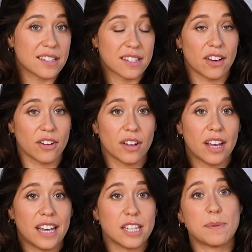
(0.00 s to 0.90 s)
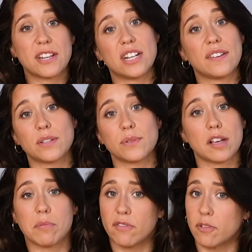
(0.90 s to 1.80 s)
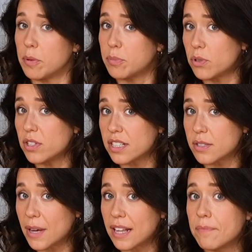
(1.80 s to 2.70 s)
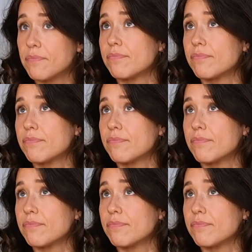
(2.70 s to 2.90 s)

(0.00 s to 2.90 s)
So especially if someone's coming from abroad as well.